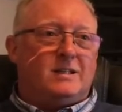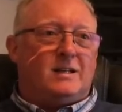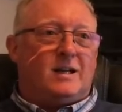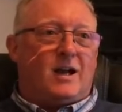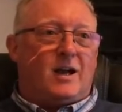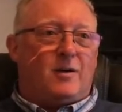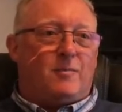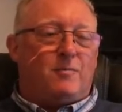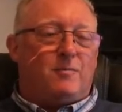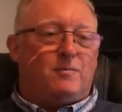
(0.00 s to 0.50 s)

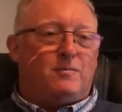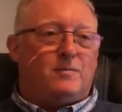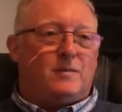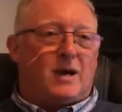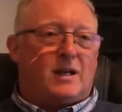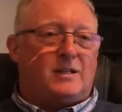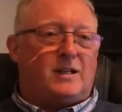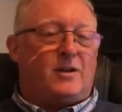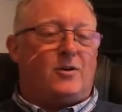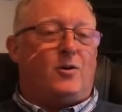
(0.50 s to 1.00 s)

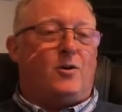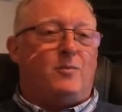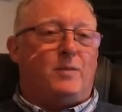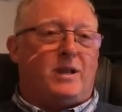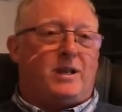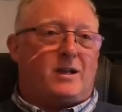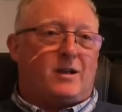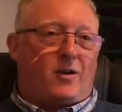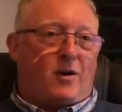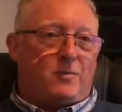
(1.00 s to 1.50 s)
I did home
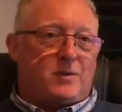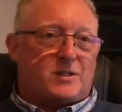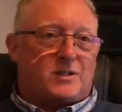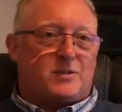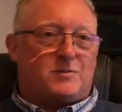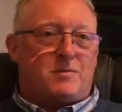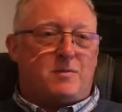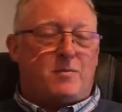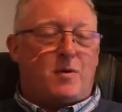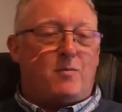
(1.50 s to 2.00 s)
economics
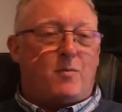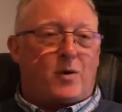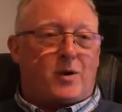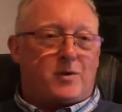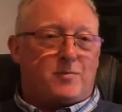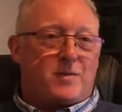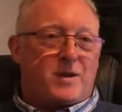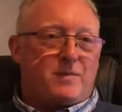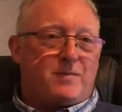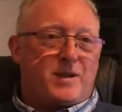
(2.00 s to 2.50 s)
because my mum
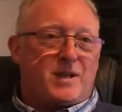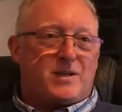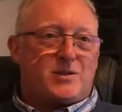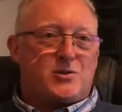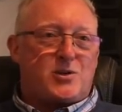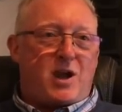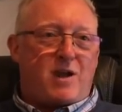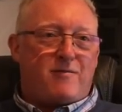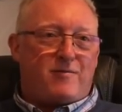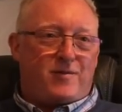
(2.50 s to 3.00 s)
wanted me to be a
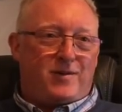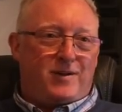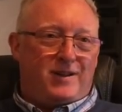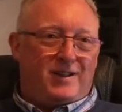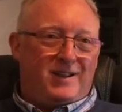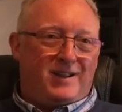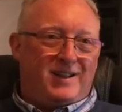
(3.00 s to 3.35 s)
chef,